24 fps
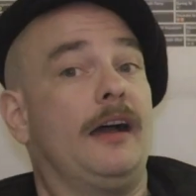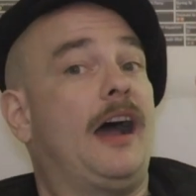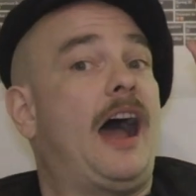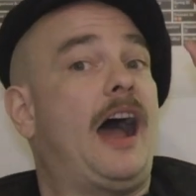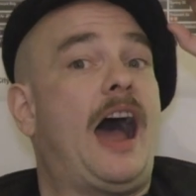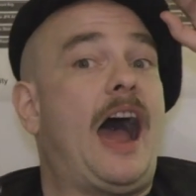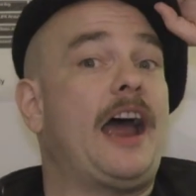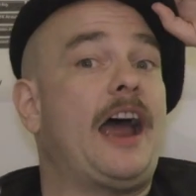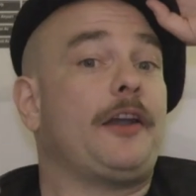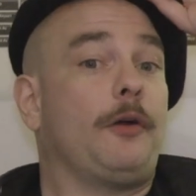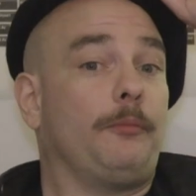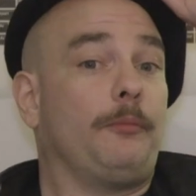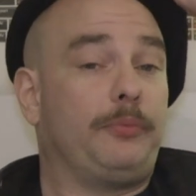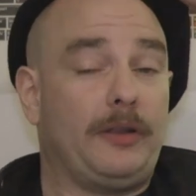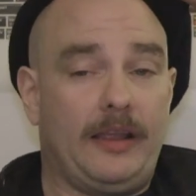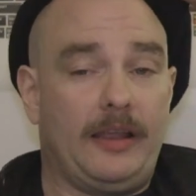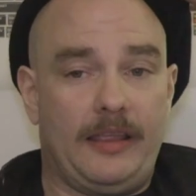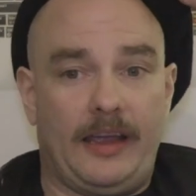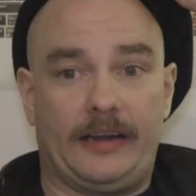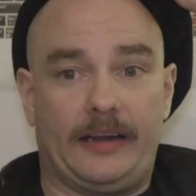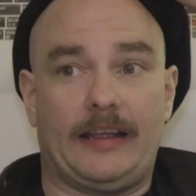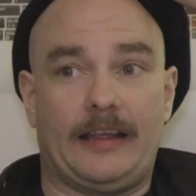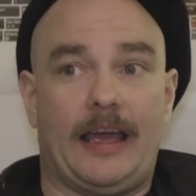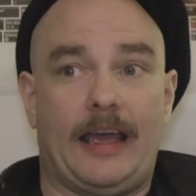I don't play
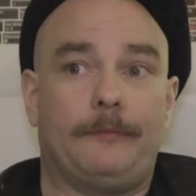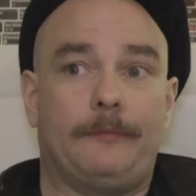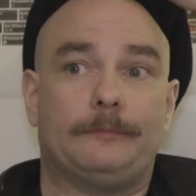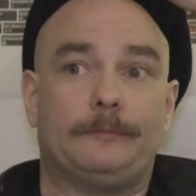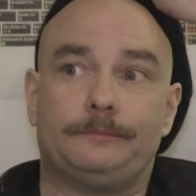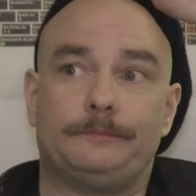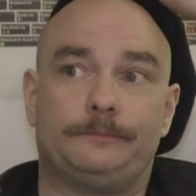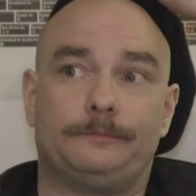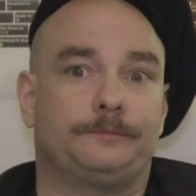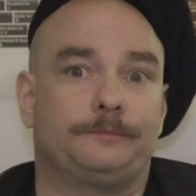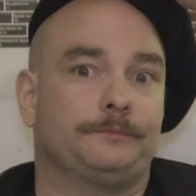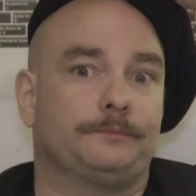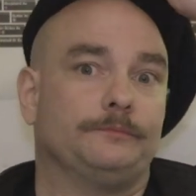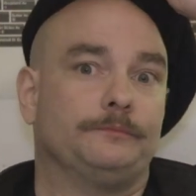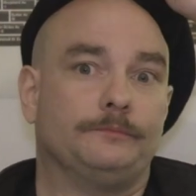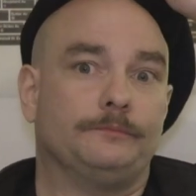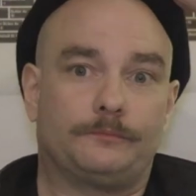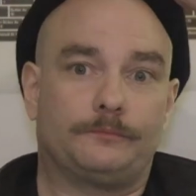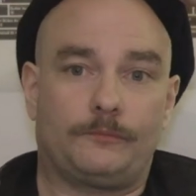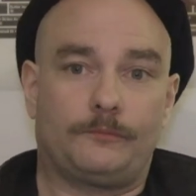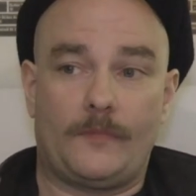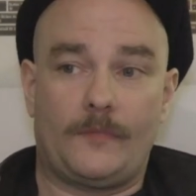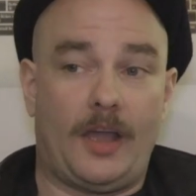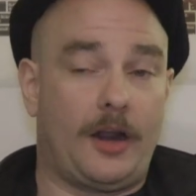like that.
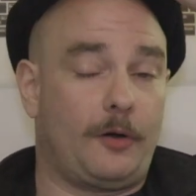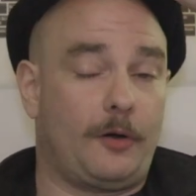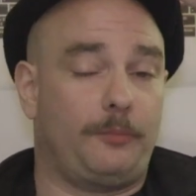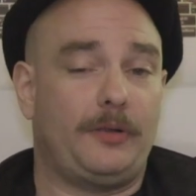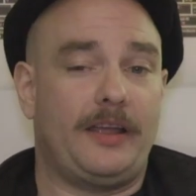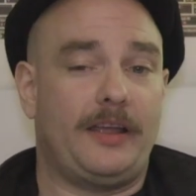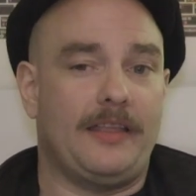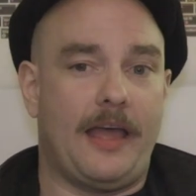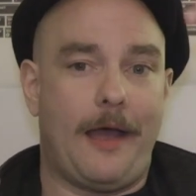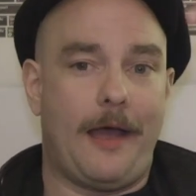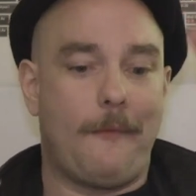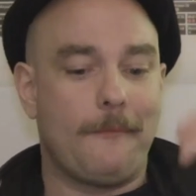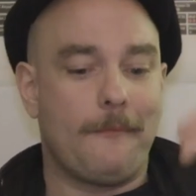I don't play that.